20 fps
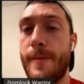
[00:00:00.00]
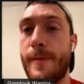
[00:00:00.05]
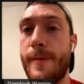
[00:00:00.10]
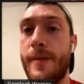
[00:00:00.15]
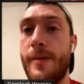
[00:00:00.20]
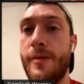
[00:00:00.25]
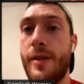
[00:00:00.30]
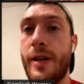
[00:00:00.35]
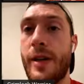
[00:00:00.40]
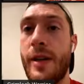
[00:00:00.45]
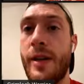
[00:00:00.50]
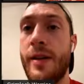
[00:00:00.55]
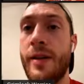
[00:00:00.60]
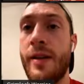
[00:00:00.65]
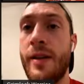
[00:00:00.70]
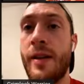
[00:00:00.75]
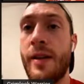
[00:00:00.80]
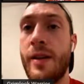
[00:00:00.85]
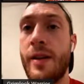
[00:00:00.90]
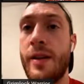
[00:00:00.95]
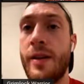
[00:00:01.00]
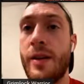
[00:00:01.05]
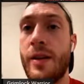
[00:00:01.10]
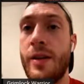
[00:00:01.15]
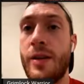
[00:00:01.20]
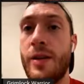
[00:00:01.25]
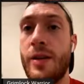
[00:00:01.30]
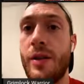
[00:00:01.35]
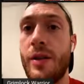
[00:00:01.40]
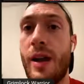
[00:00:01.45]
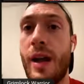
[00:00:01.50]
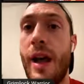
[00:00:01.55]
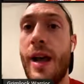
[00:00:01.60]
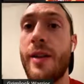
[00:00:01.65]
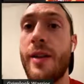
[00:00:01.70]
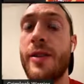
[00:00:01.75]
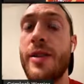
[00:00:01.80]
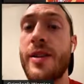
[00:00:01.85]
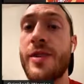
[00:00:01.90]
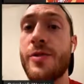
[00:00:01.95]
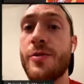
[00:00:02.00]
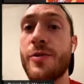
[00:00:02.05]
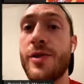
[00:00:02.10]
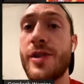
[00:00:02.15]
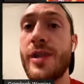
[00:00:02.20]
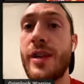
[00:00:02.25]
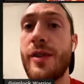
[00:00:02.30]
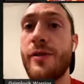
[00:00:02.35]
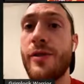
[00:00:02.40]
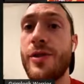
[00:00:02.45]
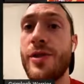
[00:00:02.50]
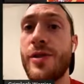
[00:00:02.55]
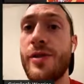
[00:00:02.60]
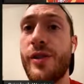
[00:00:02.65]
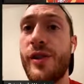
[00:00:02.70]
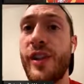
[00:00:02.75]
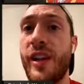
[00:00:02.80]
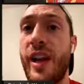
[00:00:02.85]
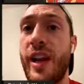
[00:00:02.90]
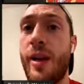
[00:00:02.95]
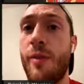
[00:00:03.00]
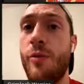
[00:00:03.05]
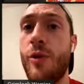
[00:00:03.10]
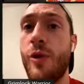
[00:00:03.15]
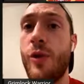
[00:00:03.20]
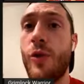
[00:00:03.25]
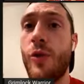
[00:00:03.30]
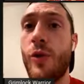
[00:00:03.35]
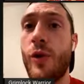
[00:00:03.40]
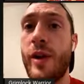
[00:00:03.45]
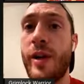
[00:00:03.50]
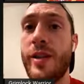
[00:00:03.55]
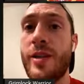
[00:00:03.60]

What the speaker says: Okay. Out of these receivers, just looking at them real quick,